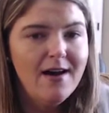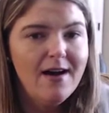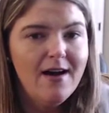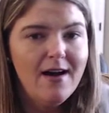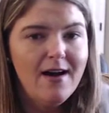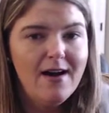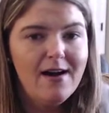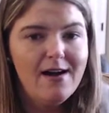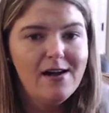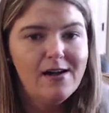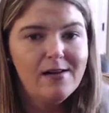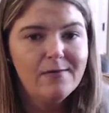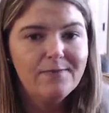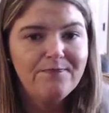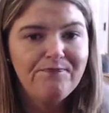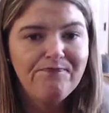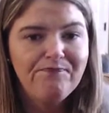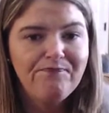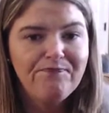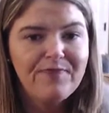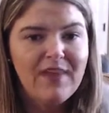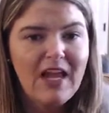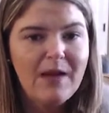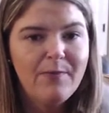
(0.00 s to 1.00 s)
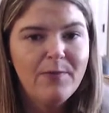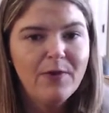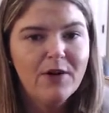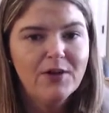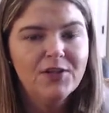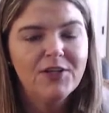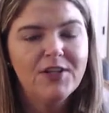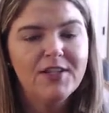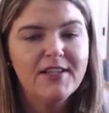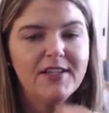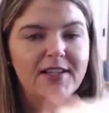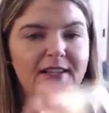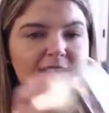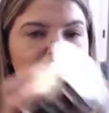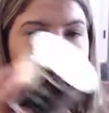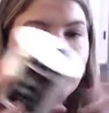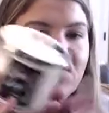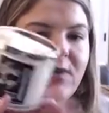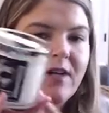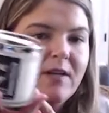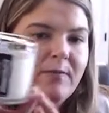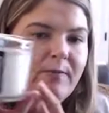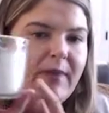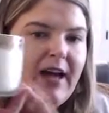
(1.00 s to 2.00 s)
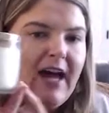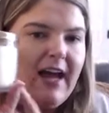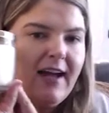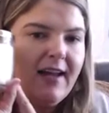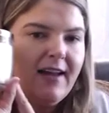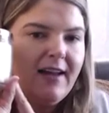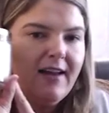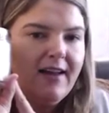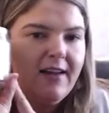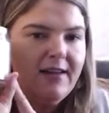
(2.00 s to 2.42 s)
I purchased this one back